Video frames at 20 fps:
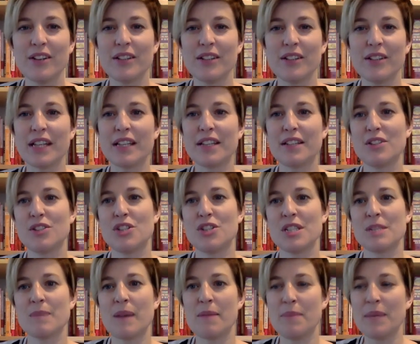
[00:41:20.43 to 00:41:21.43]
like
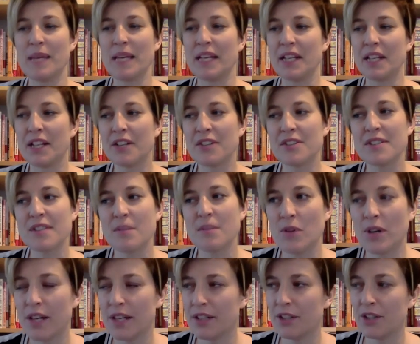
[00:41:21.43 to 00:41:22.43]
just by being near
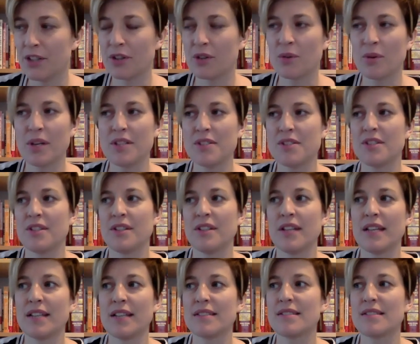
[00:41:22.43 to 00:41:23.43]
someone, you're going to
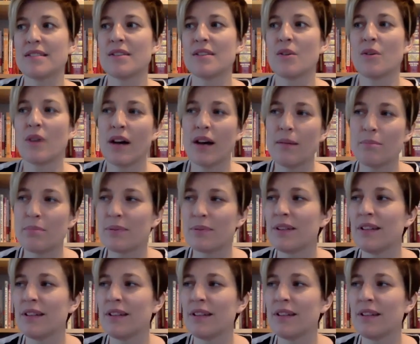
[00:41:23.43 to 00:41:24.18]
like soak up